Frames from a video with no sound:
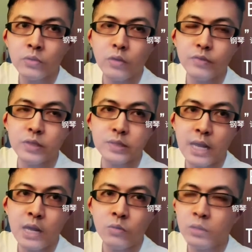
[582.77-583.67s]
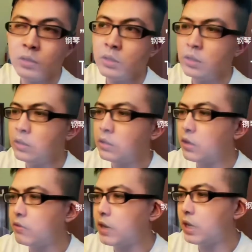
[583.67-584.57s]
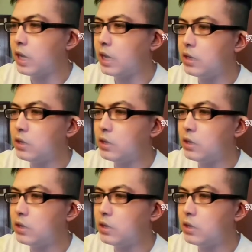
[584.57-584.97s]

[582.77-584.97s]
of the sound. All right, and